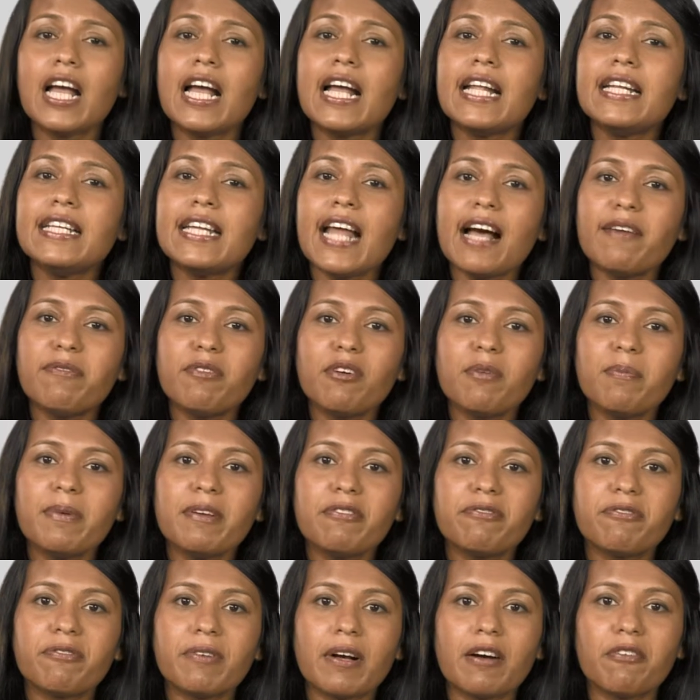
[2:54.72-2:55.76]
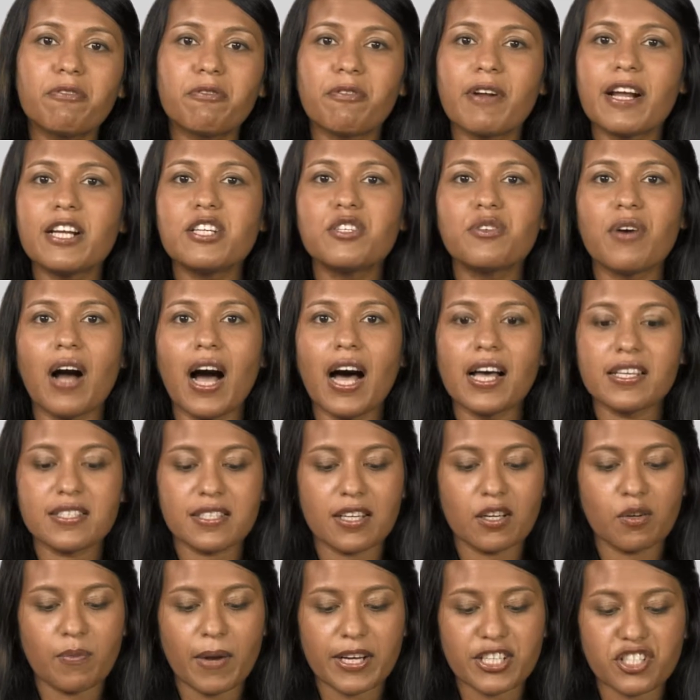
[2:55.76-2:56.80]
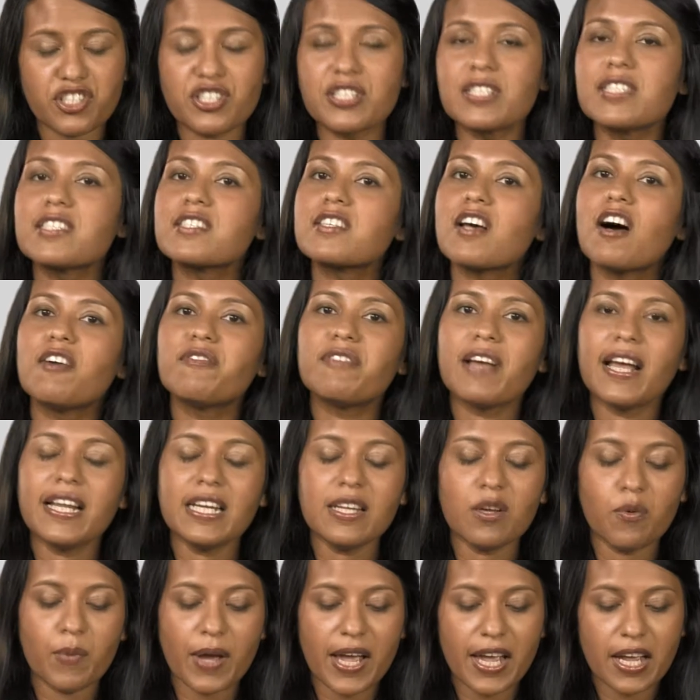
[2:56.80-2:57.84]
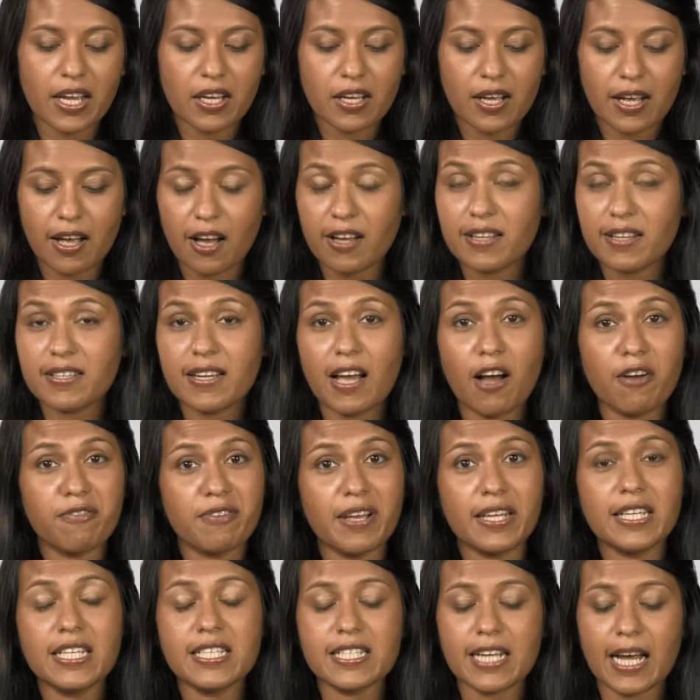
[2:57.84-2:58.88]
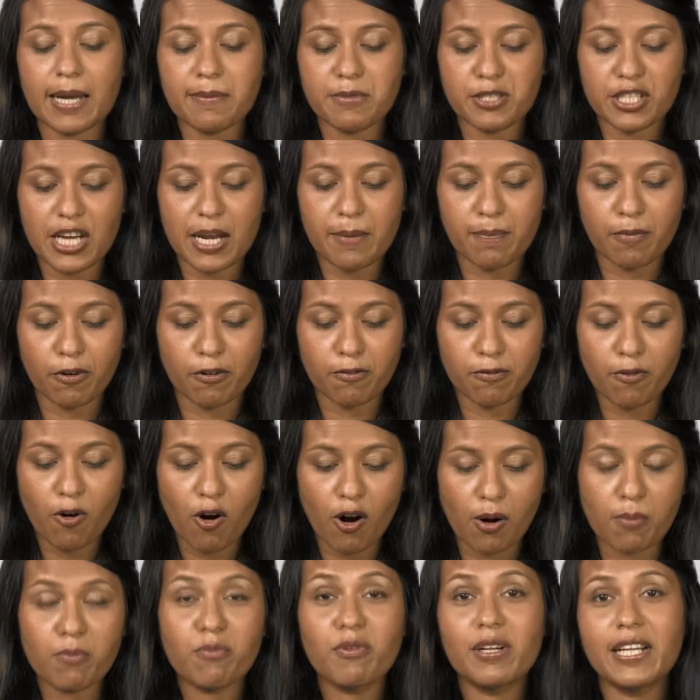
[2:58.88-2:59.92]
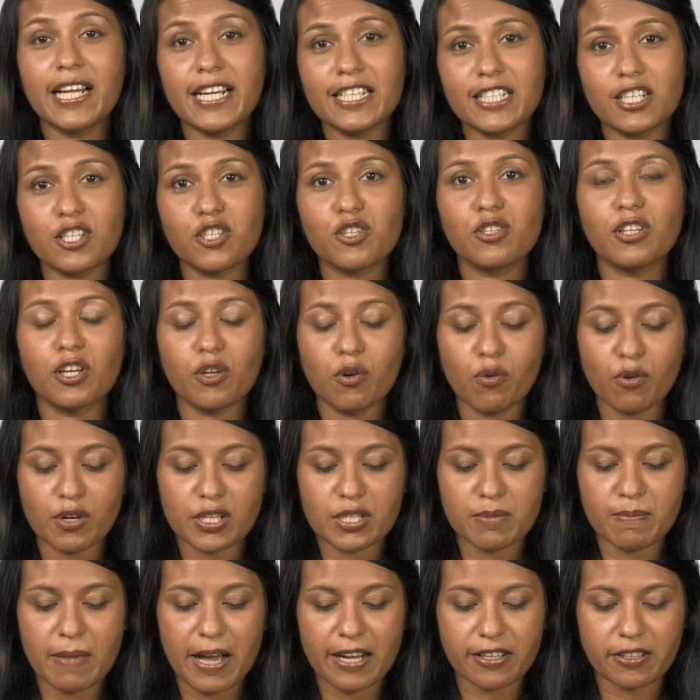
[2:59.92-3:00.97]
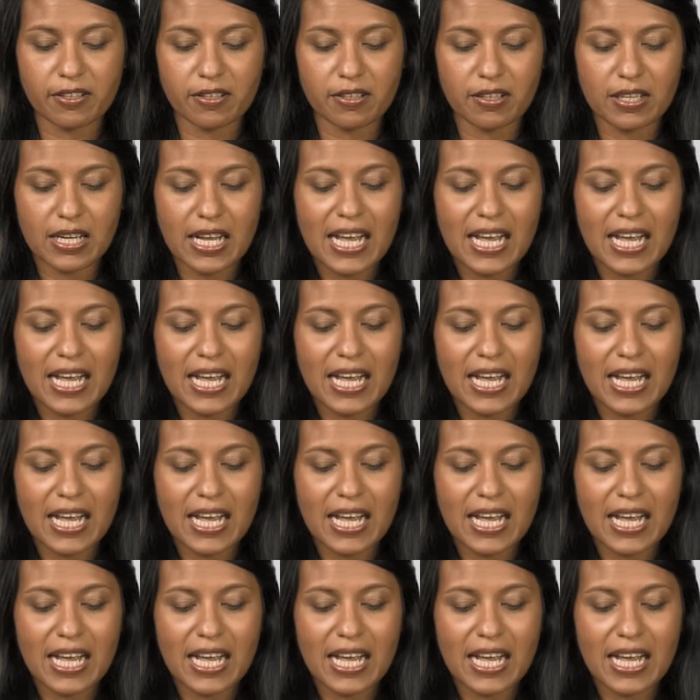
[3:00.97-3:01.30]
Never be afraid to ask questions of any type, shape, or form related to the course matter.